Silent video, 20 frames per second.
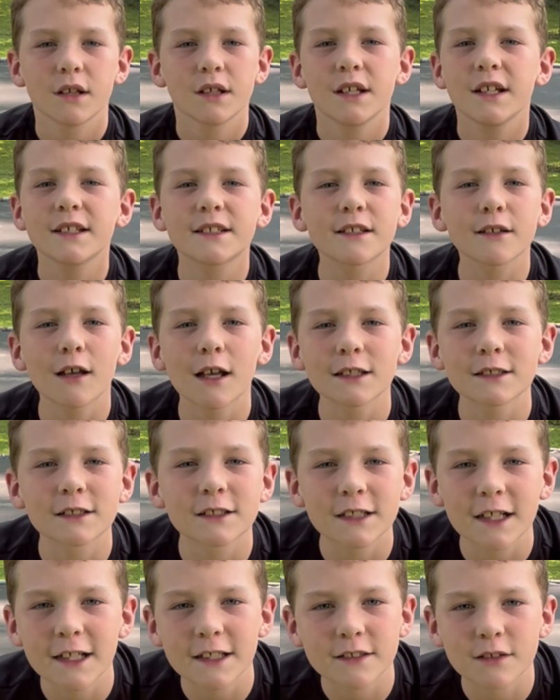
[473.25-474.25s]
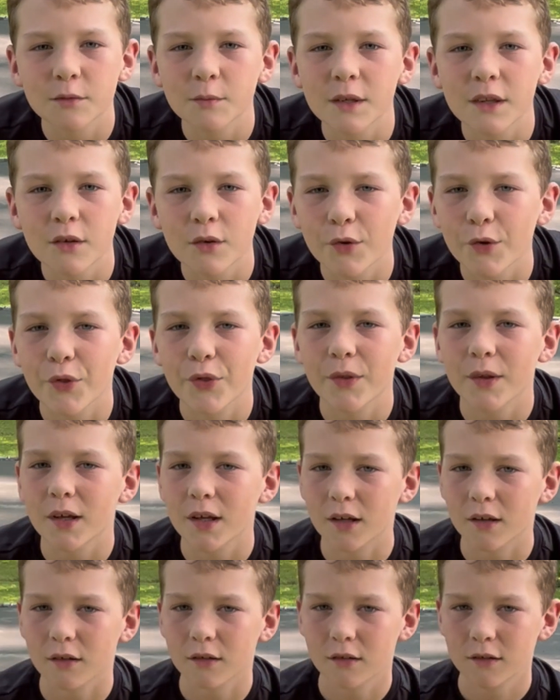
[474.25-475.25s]
He still has a chance to win the whole
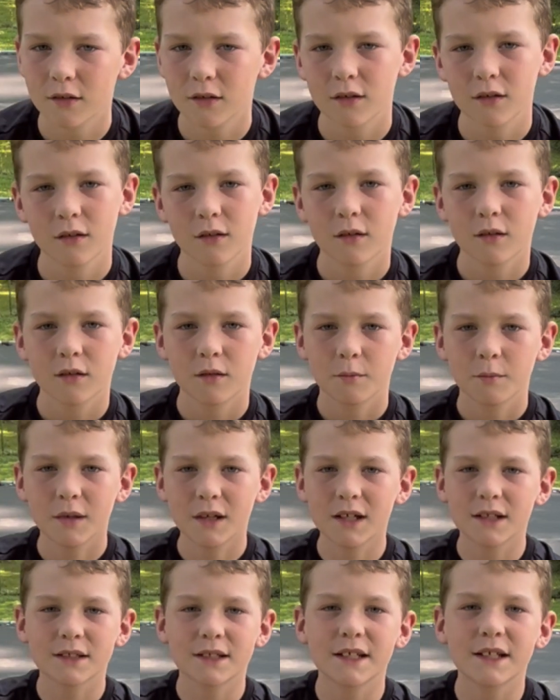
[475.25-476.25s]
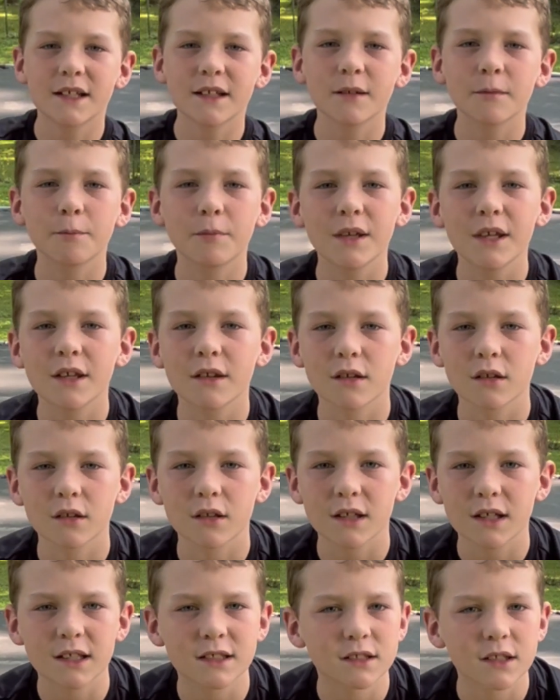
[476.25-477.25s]
thing because he can be in the,
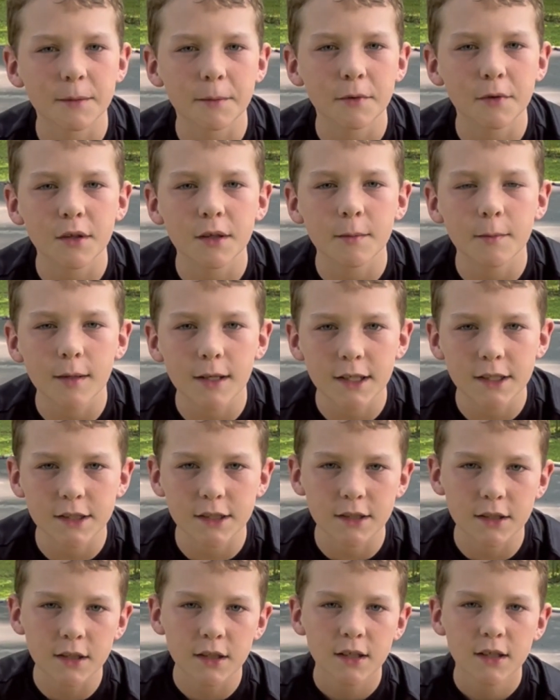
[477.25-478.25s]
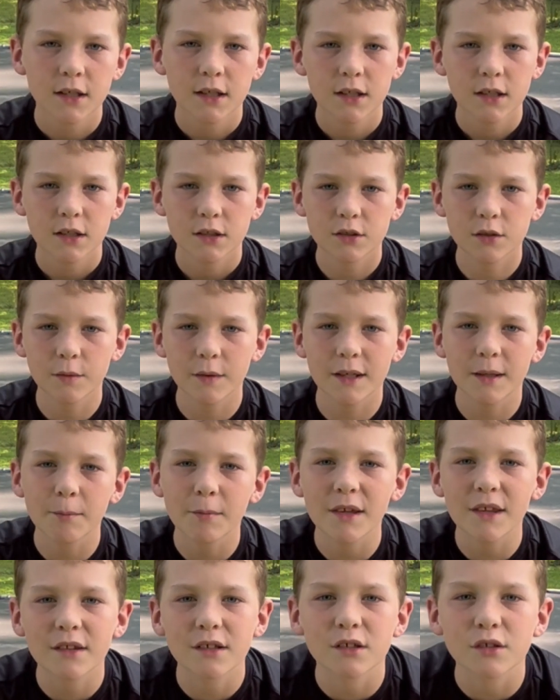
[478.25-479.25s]
it's double elimination, so we can
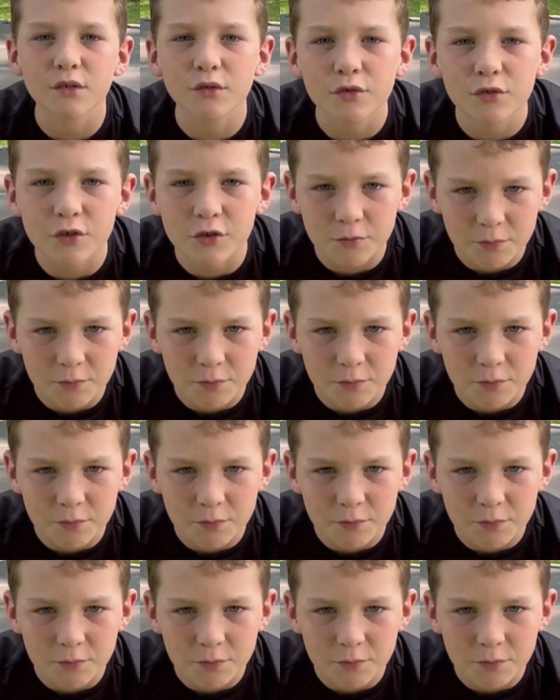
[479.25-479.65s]
be in the losers